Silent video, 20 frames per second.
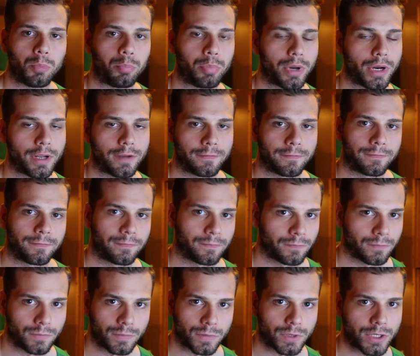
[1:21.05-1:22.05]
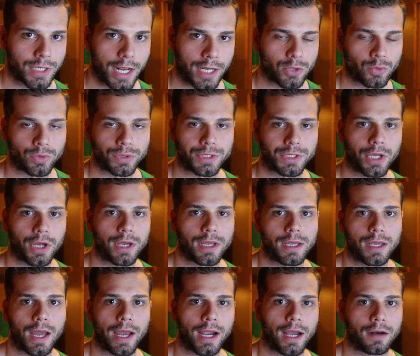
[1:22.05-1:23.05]
but if schedule's
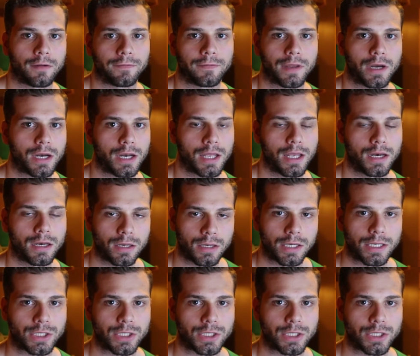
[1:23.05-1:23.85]
tight, I gotta fit it in,